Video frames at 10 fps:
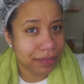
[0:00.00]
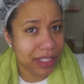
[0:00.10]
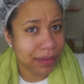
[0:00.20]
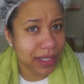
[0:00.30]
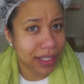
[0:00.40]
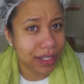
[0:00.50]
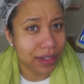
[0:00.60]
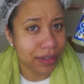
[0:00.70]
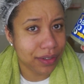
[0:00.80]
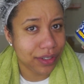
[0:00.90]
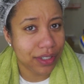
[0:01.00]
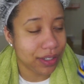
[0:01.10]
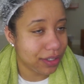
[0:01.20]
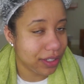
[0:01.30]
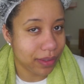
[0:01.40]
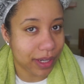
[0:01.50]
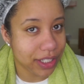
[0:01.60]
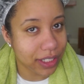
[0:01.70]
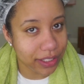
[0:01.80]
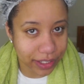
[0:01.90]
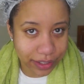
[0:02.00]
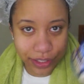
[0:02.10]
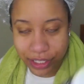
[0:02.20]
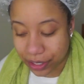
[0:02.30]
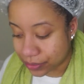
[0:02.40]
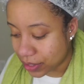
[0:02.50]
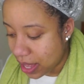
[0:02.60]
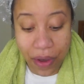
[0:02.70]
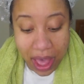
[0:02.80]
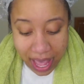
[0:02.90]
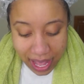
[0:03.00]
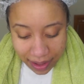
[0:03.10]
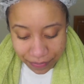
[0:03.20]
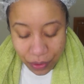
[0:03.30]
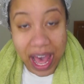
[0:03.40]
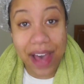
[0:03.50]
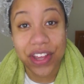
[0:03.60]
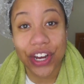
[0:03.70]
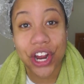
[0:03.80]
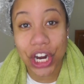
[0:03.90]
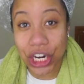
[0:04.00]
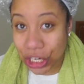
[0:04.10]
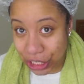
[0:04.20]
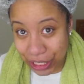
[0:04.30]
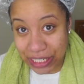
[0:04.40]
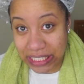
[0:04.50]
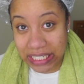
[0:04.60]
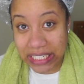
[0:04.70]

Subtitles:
Did we? You know, she's watching, she knows. If you haven't heard